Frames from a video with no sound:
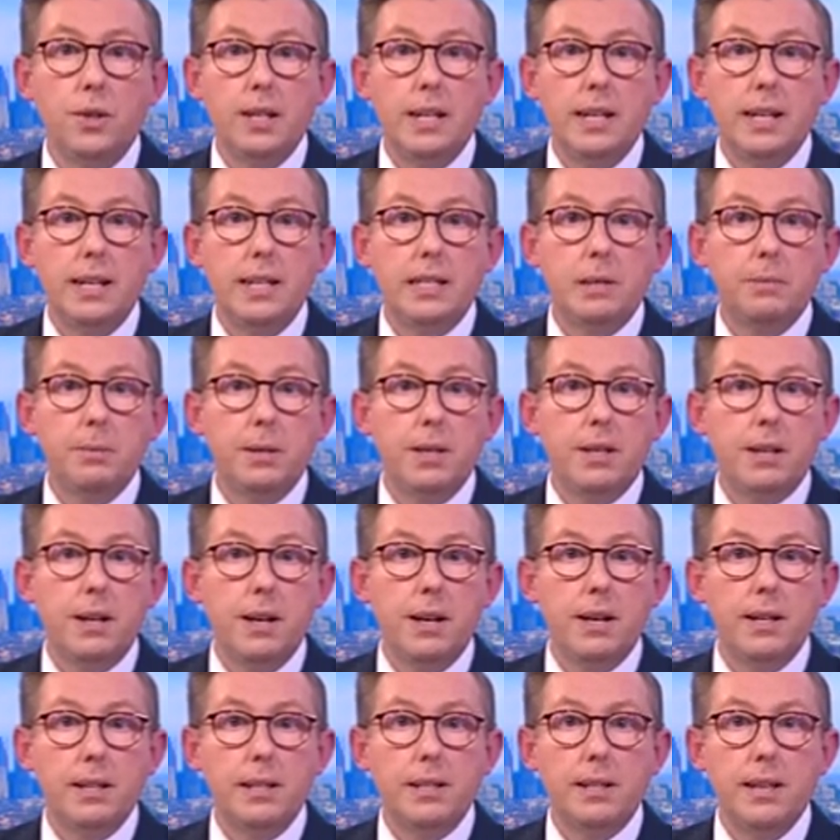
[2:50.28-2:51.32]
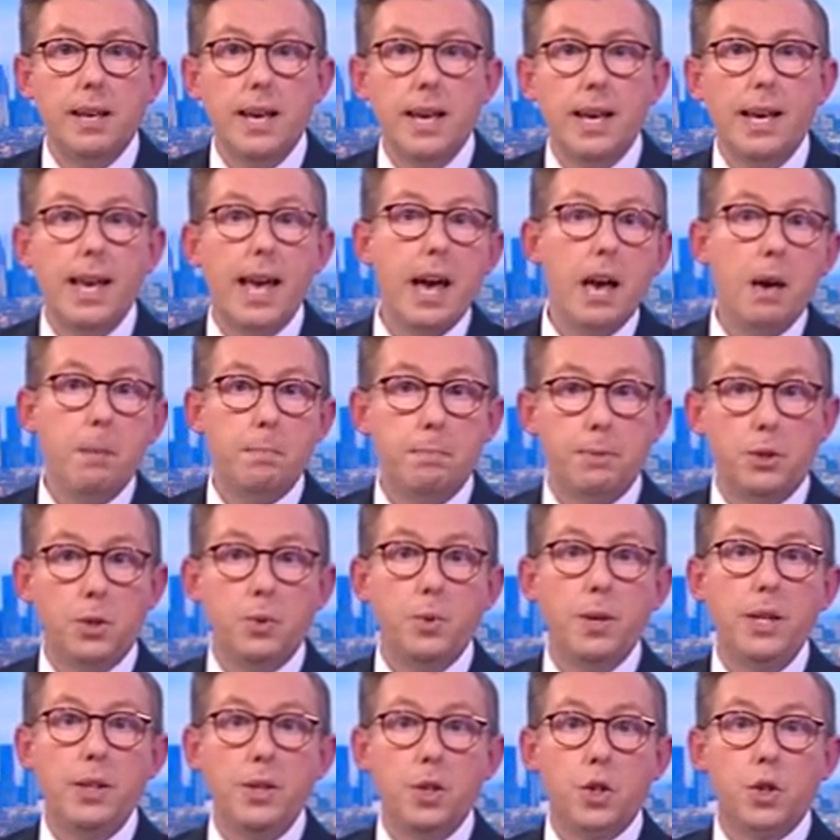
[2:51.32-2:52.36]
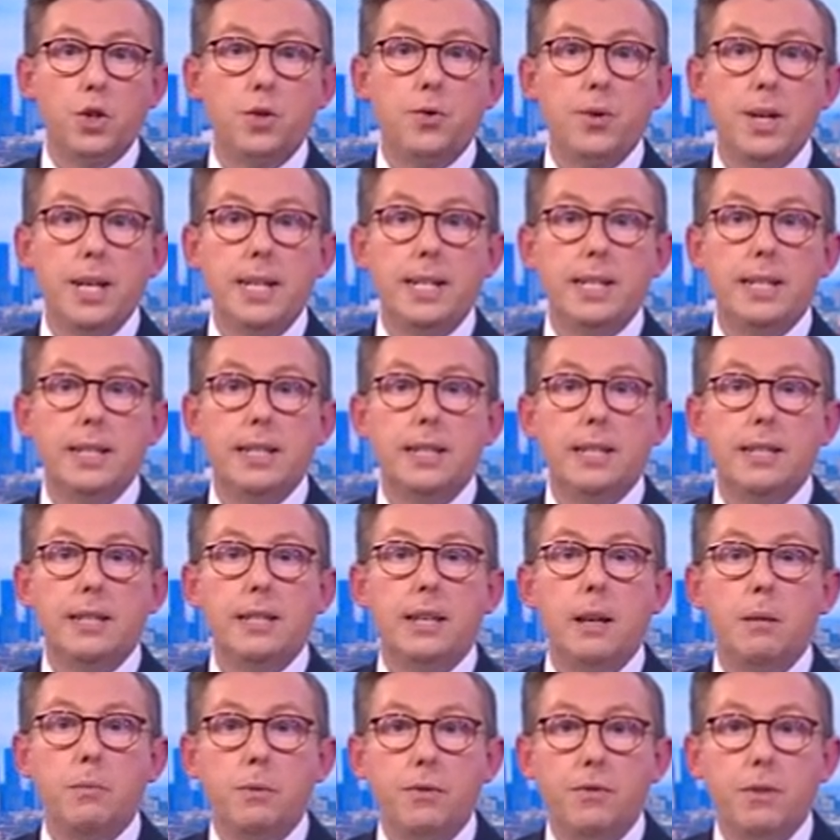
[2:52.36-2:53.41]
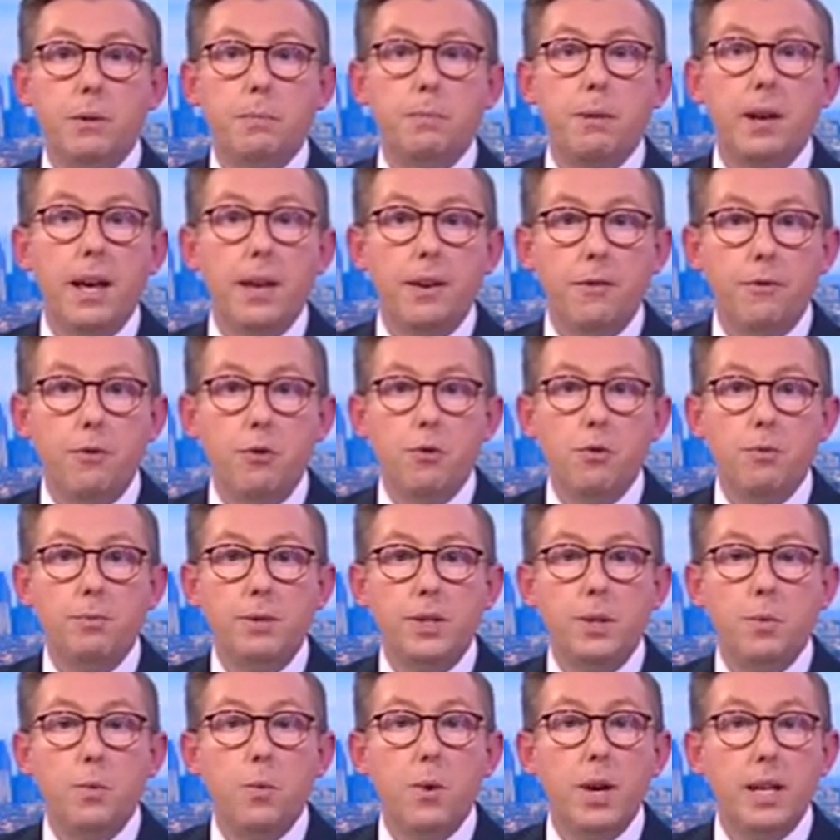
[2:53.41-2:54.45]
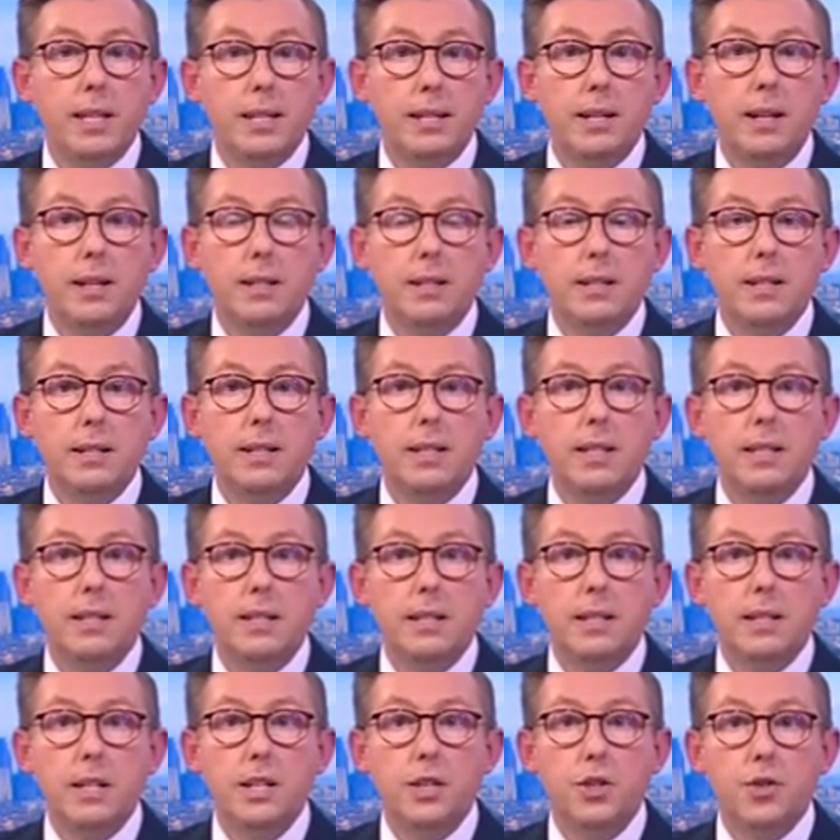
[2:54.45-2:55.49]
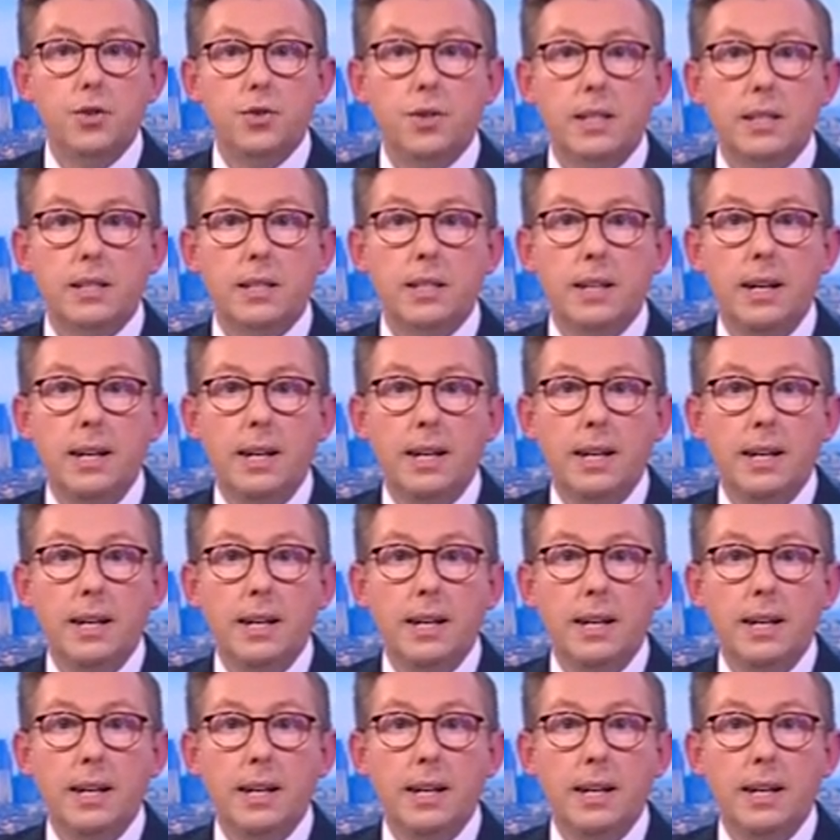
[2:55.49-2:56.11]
on the Elizabeth line say a gap between the train and some of the platforms in West London is dangerous.